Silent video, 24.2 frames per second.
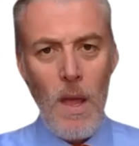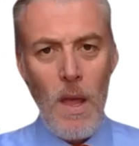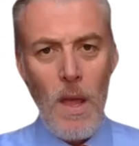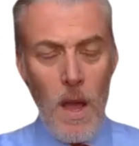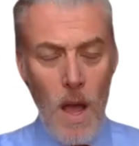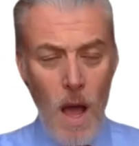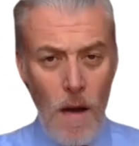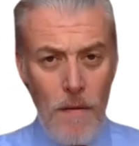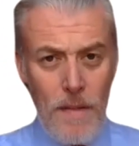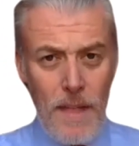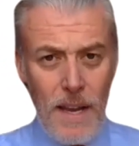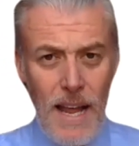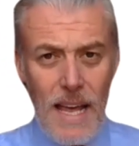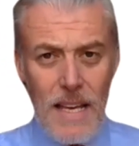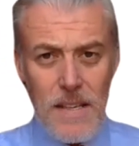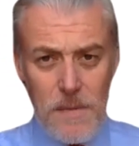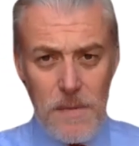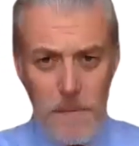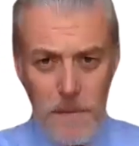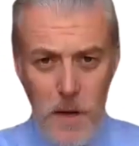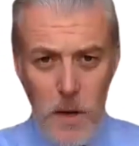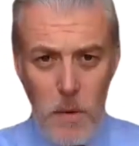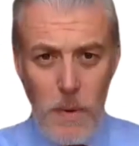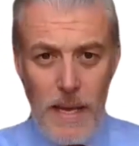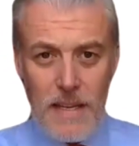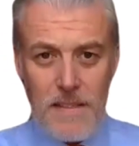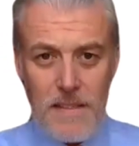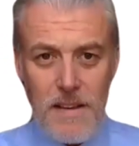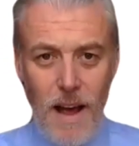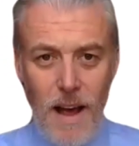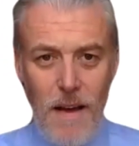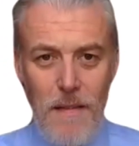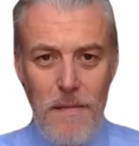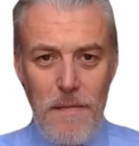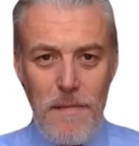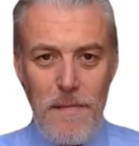Over the last few weeks,
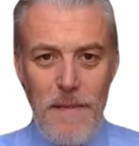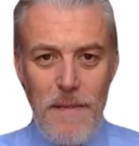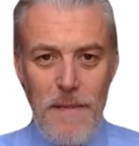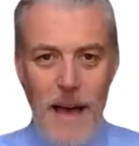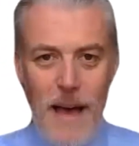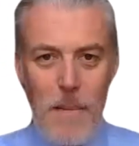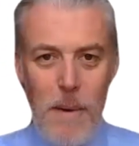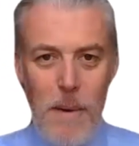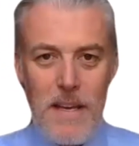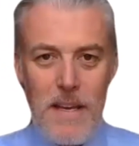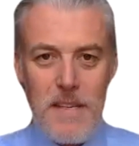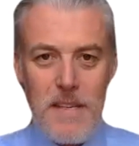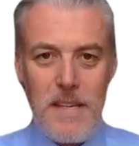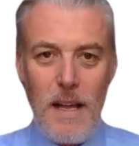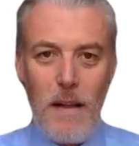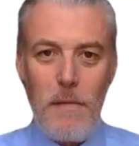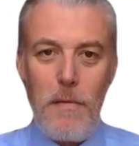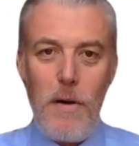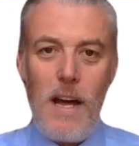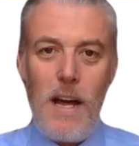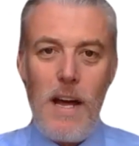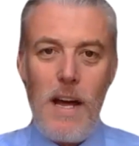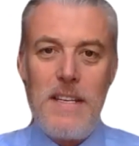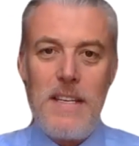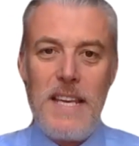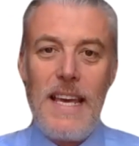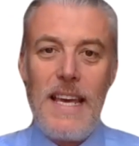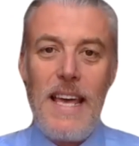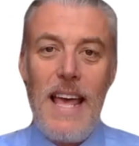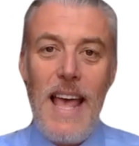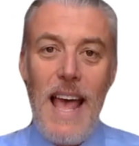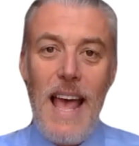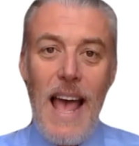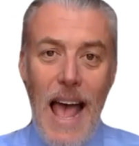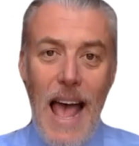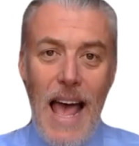I've found myself writing
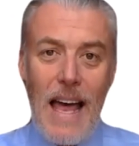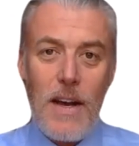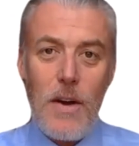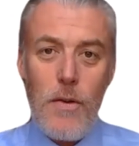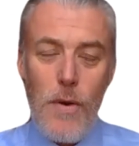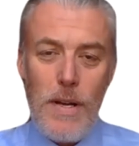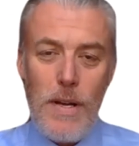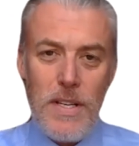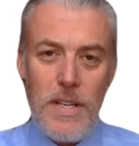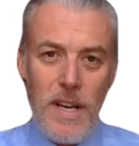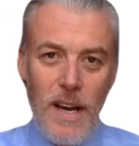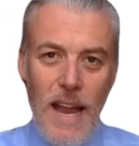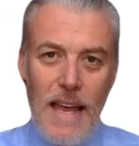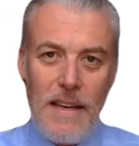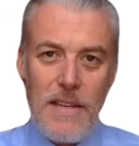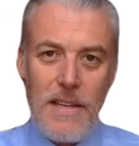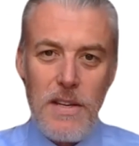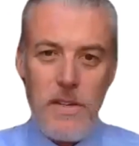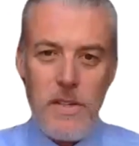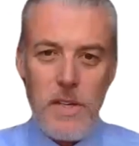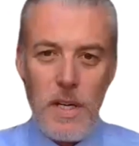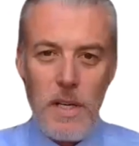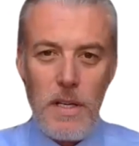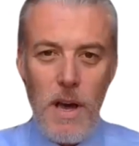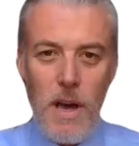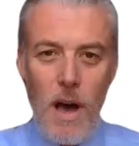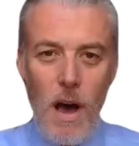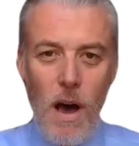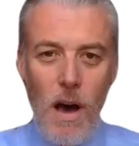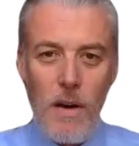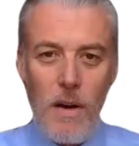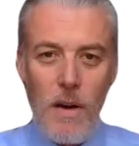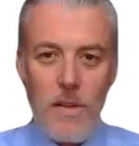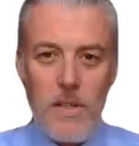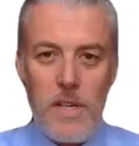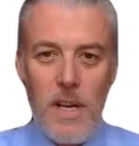handwritten letters and
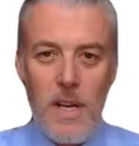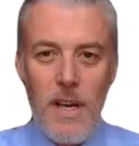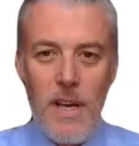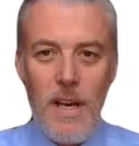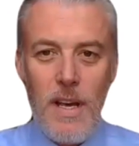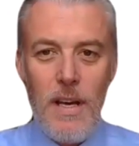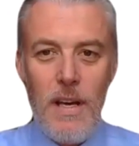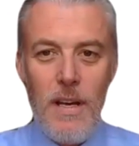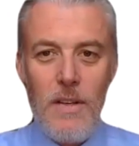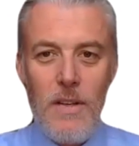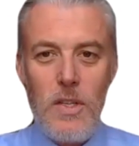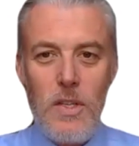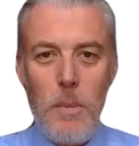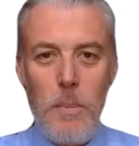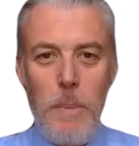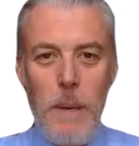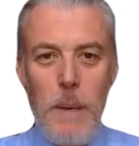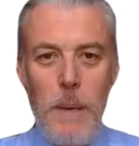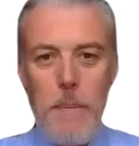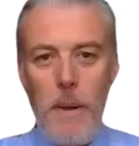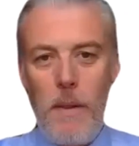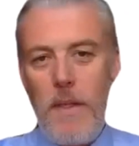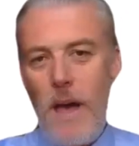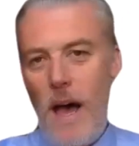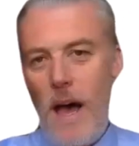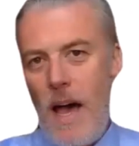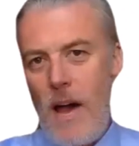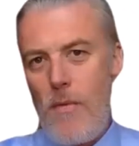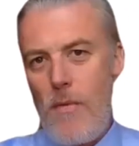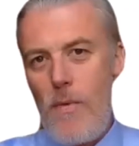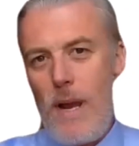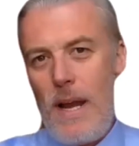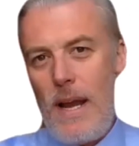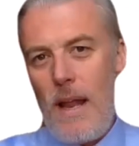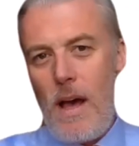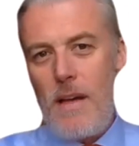cards to people that I
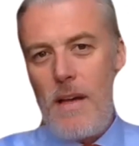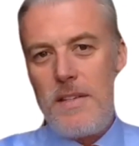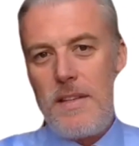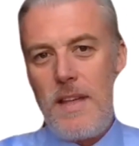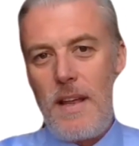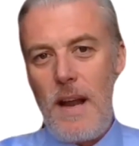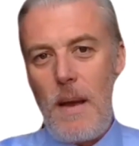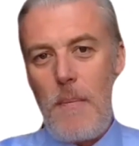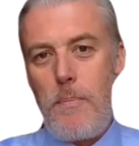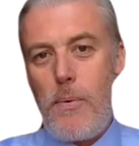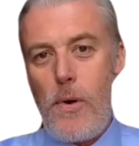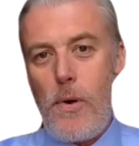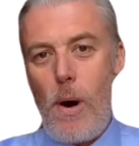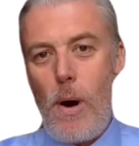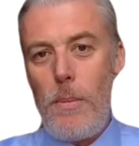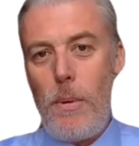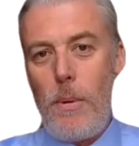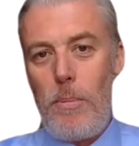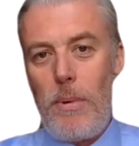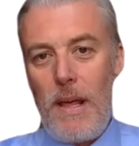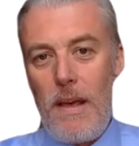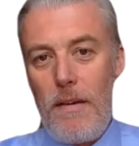realize that I probably have